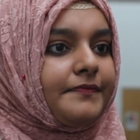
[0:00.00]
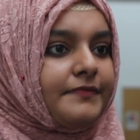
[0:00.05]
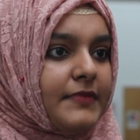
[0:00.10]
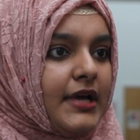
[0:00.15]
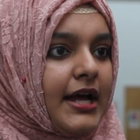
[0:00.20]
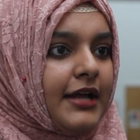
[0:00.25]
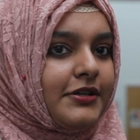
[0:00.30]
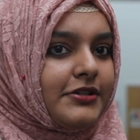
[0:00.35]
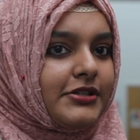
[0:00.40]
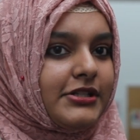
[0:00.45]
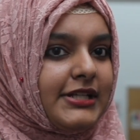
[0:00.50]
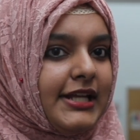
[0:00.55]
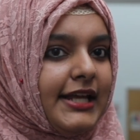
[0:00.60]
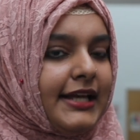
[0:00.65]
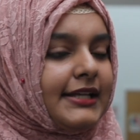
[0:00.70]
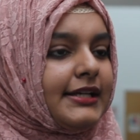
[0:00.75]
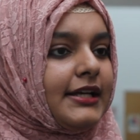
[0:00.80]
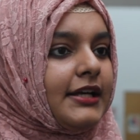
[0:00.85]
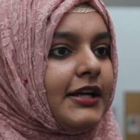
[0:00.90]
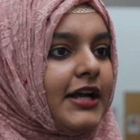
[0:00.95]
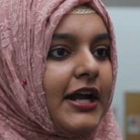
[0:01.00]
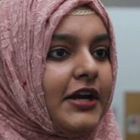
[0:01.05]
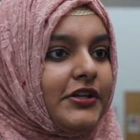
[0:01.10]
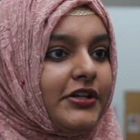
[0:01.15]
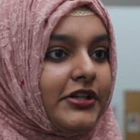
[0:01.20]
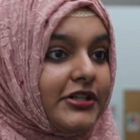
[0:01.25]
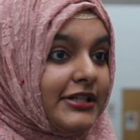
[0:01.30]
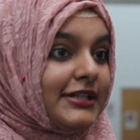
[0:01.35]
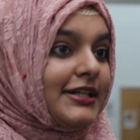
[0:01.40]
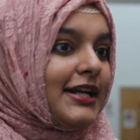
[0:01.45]
undertake a
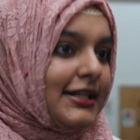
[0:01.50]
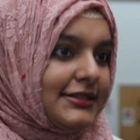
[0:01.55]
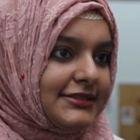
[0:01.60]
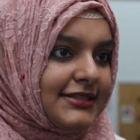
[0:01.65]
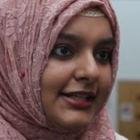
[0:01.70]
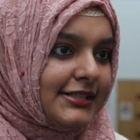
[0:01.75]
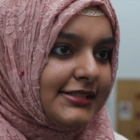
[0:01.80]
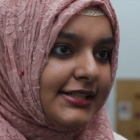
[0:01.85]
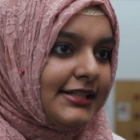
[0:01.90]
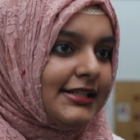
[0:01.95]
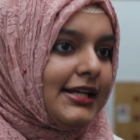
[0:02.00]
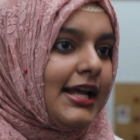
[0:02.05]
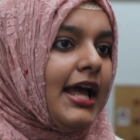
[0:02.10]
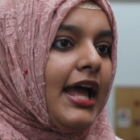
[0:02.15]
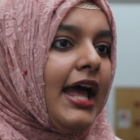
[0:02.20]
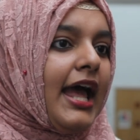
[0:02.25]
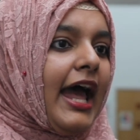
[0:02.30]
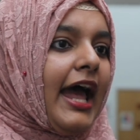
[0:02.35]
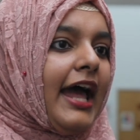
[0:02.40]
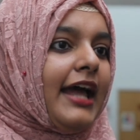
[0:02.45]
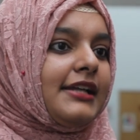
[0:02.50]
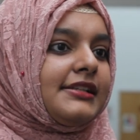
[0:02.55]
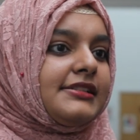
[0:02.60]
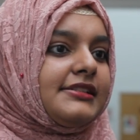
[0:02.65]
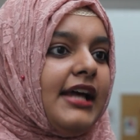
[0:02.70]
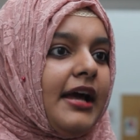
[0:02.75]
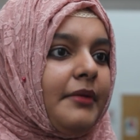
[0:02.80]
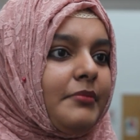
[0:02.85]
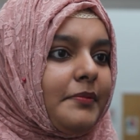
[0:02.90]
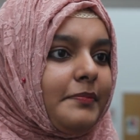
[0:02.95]
career in consulting,
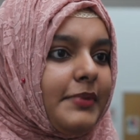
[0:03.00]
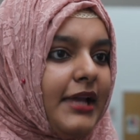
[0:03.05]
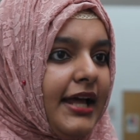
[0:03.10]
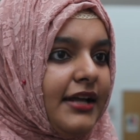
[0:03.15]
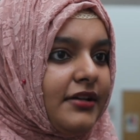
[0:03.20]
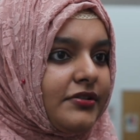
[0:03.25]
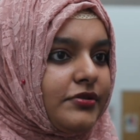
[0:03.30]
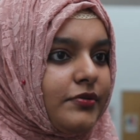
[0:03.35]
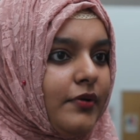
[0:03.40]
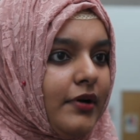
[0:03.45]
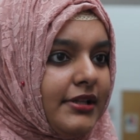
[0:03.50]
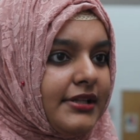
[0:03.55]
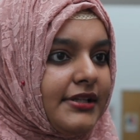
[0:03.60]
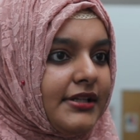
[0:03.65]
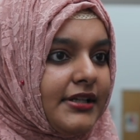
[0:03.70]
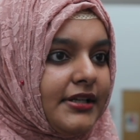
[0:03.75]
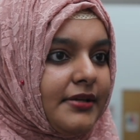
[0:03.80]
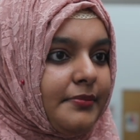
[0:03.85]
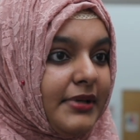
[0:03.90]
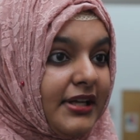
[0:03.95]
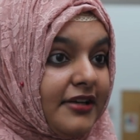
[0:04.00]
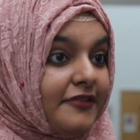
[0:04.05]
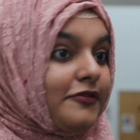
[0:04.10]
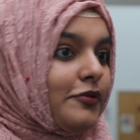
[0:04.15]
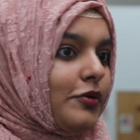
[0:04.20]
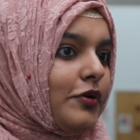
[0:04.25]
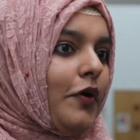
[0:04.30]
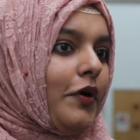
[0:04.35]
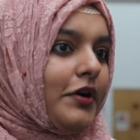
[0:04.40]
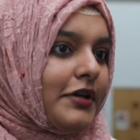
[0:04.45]
and I'm applying to all the big
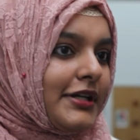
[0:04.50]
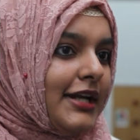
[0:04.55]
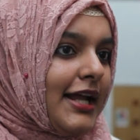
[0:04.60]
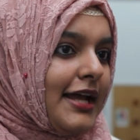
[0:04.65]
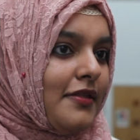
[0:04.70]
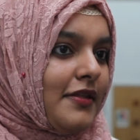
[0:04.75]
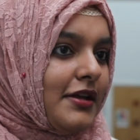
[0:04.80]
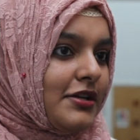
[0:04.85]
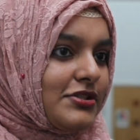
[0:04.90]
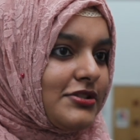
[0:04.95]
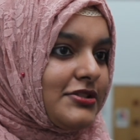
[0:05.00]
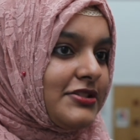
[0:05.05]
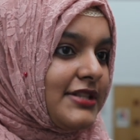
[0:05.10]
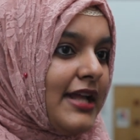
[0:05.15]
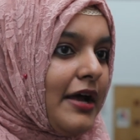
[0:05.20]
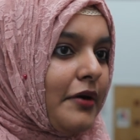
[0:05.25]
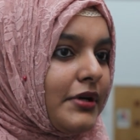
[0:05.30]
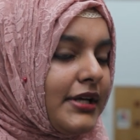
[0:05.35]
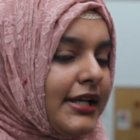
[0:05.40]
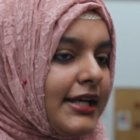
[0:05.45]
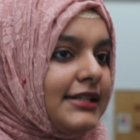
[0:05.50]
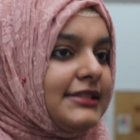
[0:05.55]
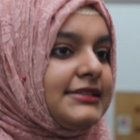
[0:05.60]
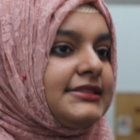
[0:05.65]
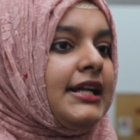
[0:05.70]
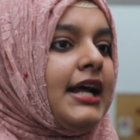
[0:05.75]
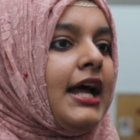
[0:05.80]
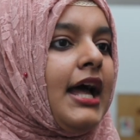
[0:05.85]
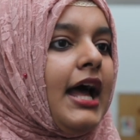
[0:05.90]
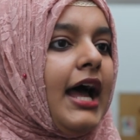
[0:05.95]
four organizations
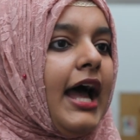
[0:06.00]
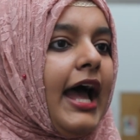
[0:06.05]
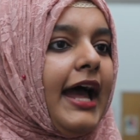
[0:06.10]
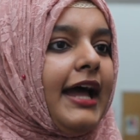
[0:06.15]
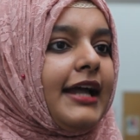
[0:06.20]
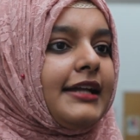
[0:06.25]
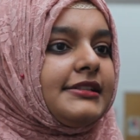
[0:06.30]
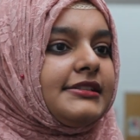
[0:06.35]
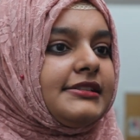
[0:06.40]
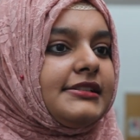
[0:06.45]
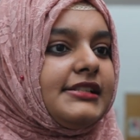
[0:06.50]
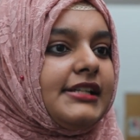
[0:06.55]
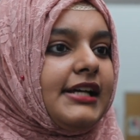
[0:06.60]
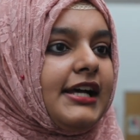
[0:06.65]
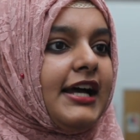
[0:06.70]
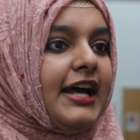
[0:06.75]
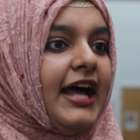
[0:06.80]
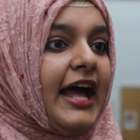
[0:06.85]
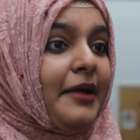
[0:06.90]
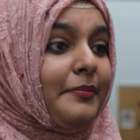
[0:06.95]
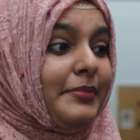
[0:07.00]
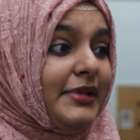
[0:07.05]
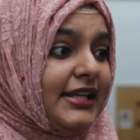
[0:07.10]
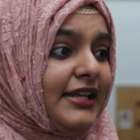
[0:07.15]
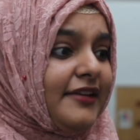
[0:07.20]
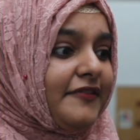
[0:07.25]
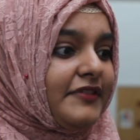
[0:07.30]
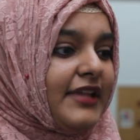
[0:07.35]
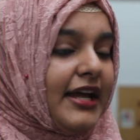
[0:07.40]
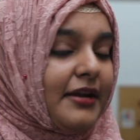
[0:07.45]
nowadays, and I
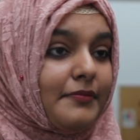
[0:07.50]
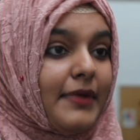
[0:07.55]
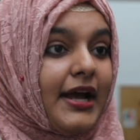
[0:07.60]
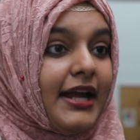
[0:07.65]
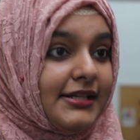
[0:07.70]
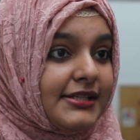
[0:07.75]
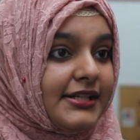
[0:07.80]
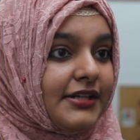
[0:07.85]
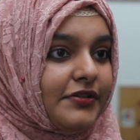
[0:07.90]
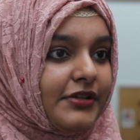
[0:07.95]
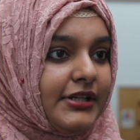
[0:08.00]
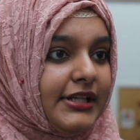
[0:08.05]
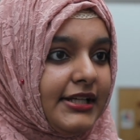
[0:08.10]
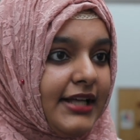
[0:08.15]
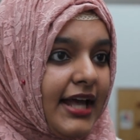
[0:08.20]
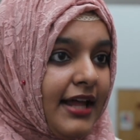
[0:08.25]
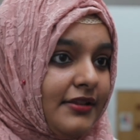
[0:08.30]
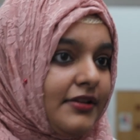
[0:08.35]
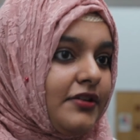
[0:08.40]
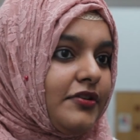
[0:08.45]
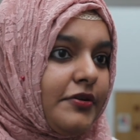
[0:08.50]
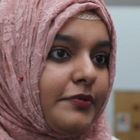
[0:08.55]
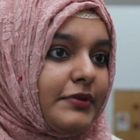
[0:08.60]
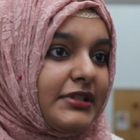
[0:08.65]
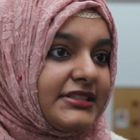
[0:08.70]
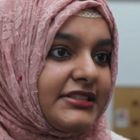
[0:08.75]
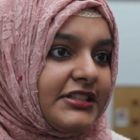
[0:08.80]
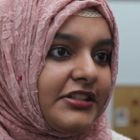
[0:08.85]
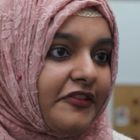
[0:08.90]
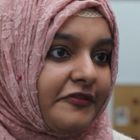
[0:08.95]
believe that my degree at the
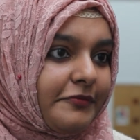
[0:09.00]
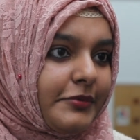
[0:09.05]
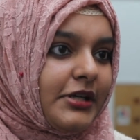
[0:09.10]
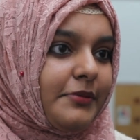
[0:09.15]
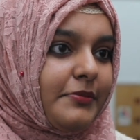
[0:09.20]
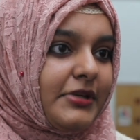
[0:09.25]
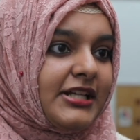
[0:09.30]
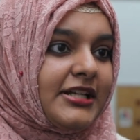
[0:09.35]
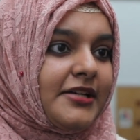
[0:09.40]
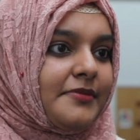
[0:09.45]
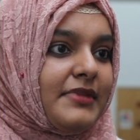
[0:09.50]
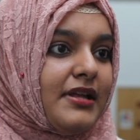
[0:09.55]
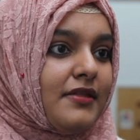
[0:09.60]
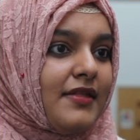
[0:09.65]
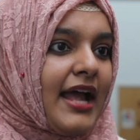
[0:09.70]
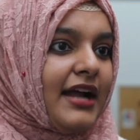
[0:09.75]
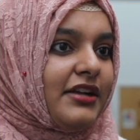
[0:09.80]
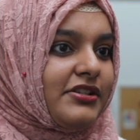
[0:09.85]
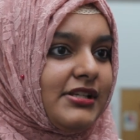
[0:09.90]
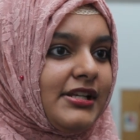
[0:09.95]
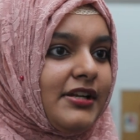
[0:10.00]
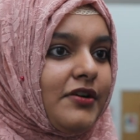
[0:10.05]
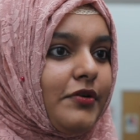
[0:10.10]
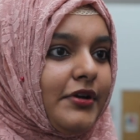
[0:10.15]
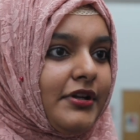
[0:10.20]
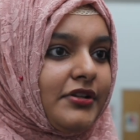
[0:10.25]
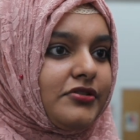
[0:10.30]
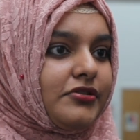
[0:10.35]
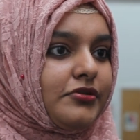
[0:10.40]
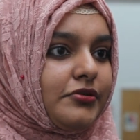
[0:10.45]
University of Birmingham is actually
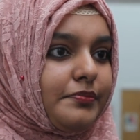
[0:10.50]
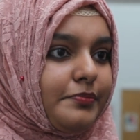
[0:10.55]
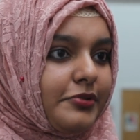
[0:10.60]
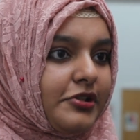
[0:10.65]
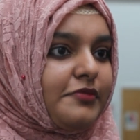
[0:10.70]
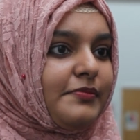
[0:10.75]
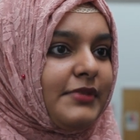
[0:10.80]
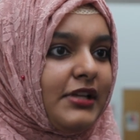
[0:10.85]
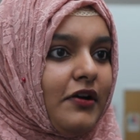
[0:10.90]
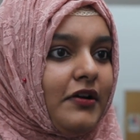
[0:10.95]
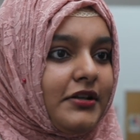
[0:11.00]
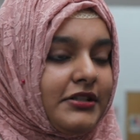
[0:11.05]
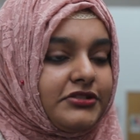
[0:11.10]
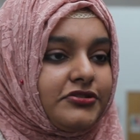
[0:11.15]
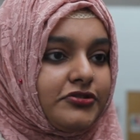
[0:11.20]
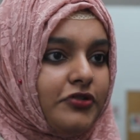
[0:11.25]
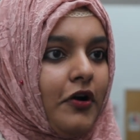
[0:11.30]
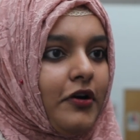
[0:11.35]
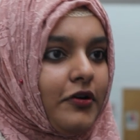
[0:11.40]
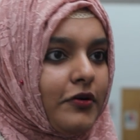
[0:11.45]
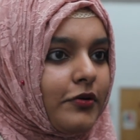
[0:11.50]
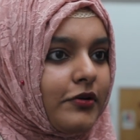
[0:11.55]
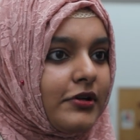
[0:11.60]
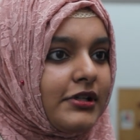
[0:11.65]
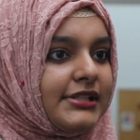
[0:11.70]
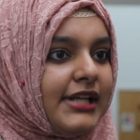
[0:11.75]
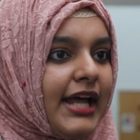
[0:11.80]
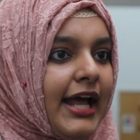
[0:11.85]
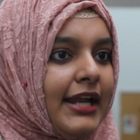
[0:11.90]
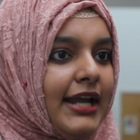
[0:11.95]
going to put me on a
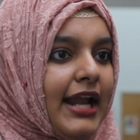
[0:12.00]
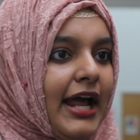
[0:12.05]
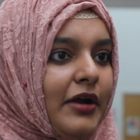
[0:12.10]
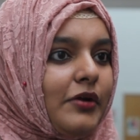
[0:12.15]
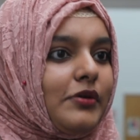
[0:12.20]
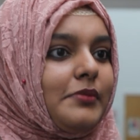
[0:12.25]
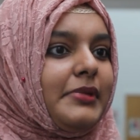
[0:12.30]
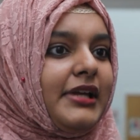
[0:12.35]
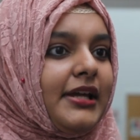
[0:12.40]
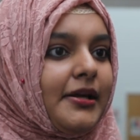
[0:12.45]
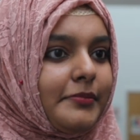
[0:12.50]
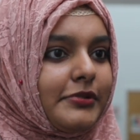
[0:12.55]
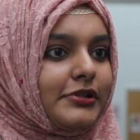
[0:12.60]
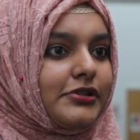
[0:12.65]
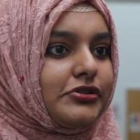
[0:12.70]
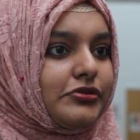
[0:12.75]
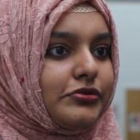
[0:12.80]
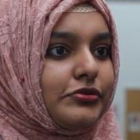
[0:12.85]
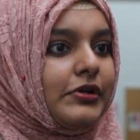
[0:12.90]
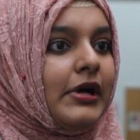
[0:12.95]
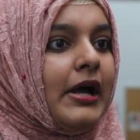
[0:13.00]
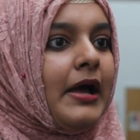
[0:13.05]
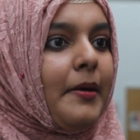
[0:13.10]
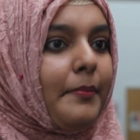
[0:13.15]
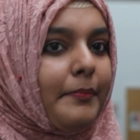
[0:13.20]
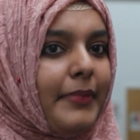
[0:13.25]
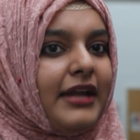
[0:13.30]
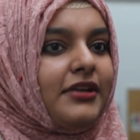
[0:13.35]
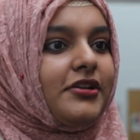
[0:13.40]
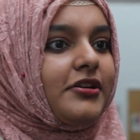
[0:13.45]
stronghold, and I will be able to
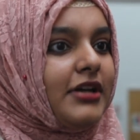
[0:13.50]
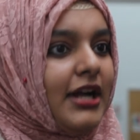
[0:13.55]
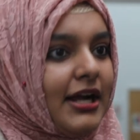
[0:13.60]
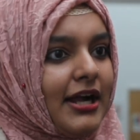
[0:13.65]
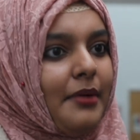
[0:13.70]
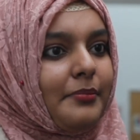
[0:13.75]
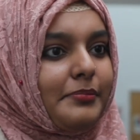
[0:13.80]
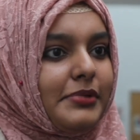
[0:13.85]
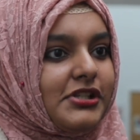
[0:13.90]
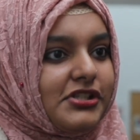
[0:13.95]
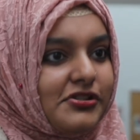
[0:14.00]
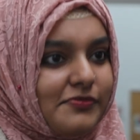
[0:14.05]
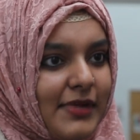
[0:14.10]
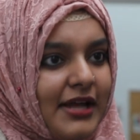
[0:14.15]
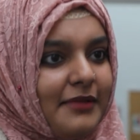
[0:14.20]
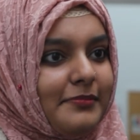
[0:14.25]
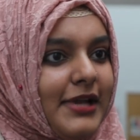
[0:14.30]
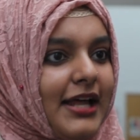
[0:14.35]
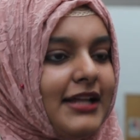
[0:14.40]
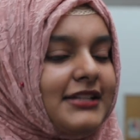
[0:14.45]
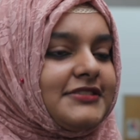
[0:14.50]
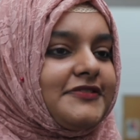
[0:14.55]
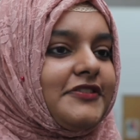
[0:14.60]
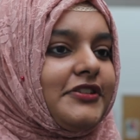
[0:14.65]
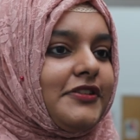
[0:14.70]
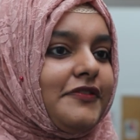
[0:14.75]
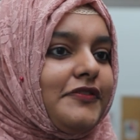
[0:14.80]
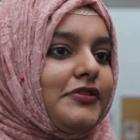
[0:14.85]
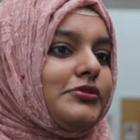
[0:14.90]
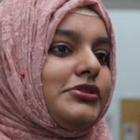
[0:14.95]
better accomplish my plans for
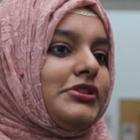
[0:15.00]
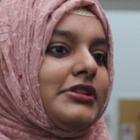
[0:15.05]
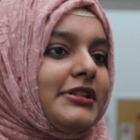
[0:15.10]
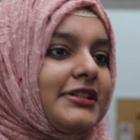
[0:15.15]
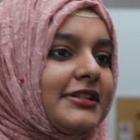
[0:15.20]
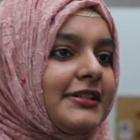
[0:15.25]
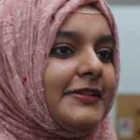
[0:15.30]
the future.